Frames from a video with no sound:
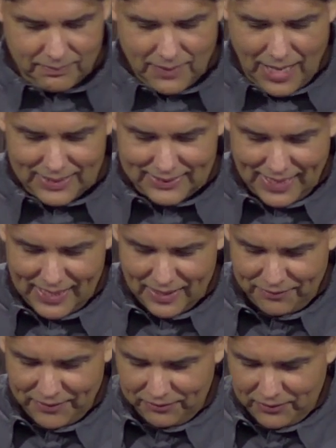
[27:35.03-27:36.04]
Isaiah
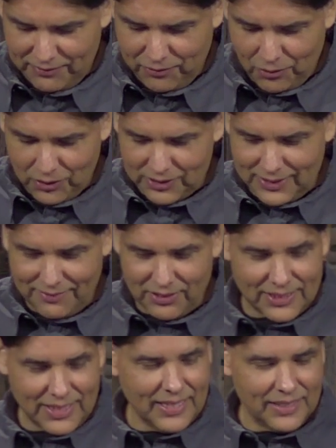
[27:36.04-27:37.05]
54
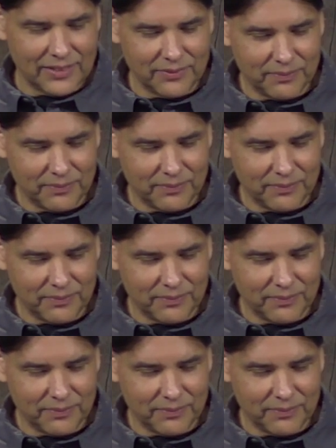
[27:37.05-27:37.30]
17.